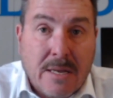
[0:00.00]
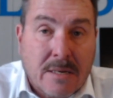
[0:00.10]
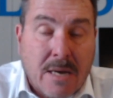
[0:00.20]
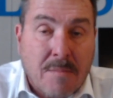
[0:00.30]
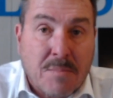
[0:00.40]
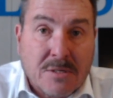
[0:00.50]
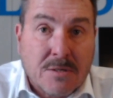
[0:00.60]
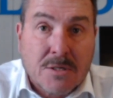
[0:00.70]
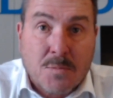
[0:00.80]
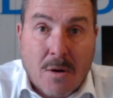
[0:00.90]
income
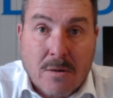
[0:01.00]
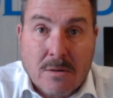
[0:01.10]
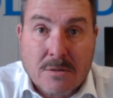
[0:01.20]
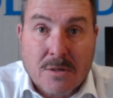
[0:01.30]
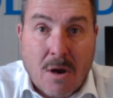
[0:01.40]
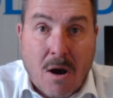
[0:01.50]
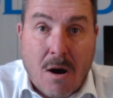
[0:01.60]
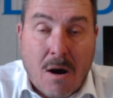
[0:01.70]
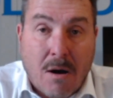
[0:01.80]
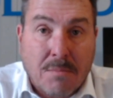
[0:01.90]
business models
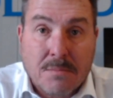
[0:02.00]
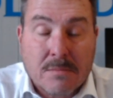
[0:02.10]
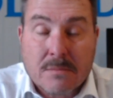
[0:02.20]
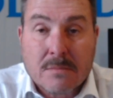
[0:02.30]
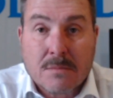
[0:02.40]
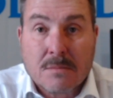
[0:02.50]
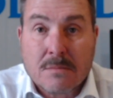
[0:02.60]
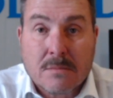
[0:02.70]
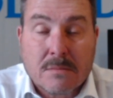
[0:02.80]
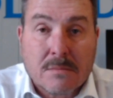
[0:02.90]
are
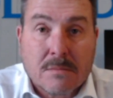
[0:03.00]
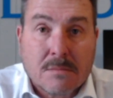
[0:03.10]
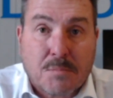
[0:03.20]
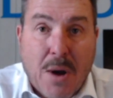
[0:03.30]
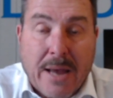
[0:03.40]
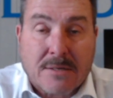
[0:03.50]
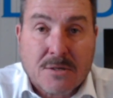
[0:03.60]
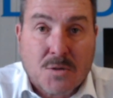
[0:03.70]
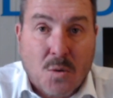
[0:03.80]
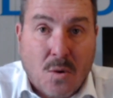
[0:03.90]

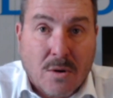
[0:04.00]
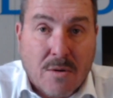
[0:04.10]
practiced all